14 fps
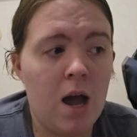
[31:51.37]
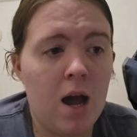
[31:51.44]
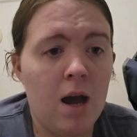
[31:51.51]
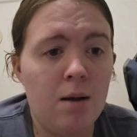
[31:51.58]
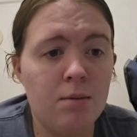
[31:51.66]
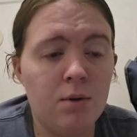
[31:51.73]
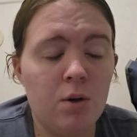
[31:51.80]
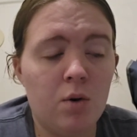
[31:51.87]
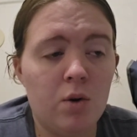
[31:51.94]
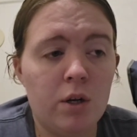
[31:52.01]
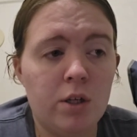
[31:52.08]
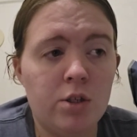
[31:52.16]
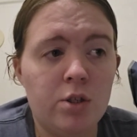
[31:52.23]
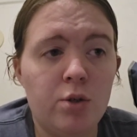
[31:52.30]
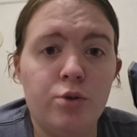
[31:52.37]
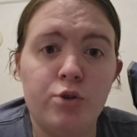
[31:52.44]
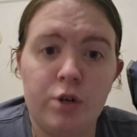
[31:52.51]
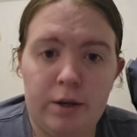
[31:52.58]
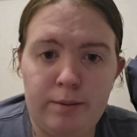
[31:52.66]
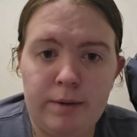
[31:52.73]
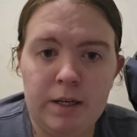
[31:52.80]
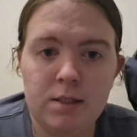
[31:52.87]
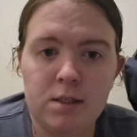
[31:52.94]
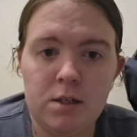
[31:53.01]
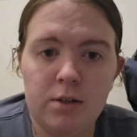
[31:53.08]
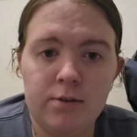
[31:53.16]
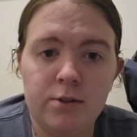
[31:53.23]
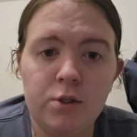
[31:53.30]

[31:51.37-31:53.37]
I'm going to treat myself.